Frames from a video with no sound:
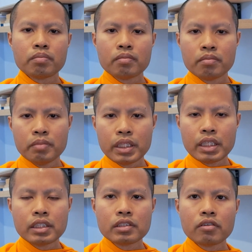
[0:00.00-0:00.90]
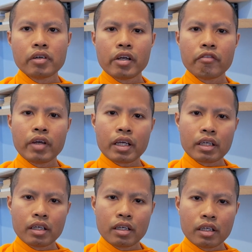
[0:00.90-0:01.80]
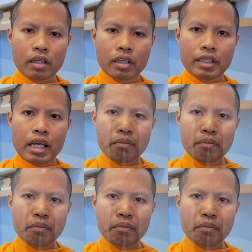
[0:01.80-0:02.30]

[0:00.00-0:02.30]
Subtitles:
begin to reflect that